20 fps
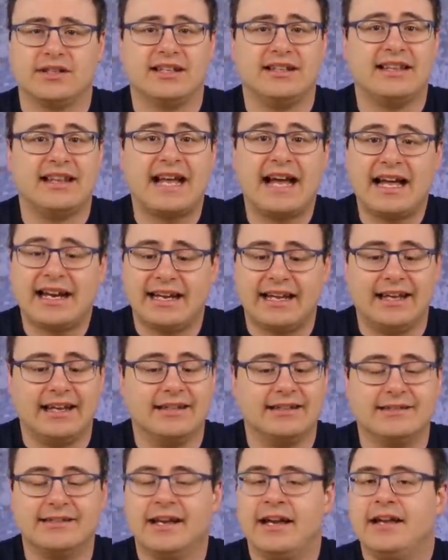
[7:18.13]
and that
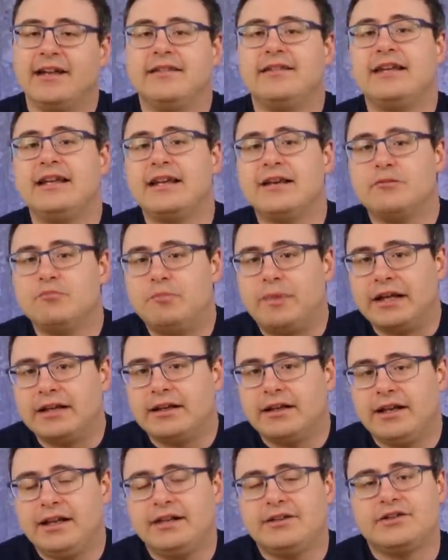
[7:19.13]
is the
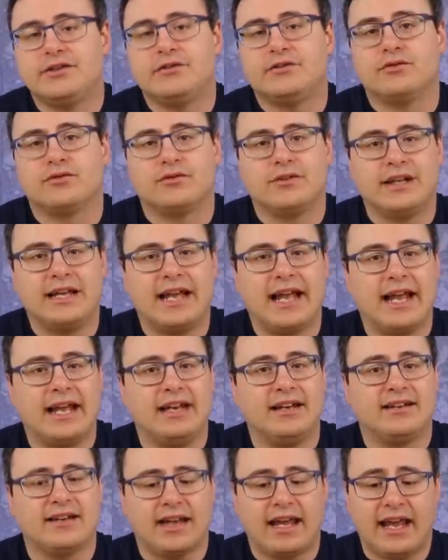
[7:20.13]
ability to
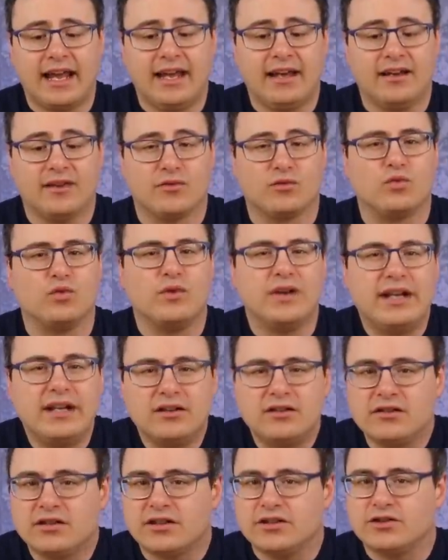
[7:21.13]
create a
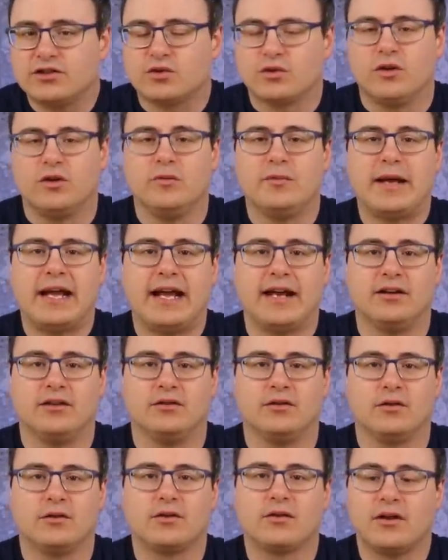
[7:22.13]
real control
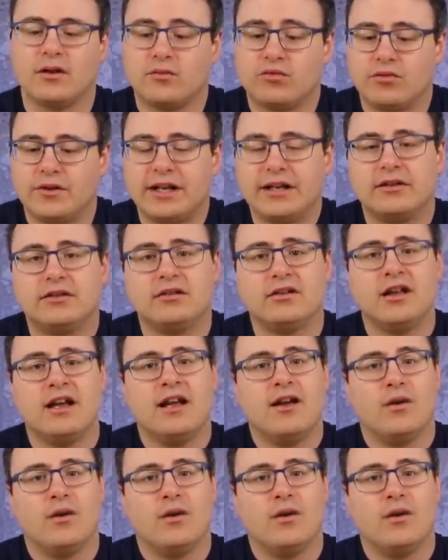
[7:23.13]
panel or a real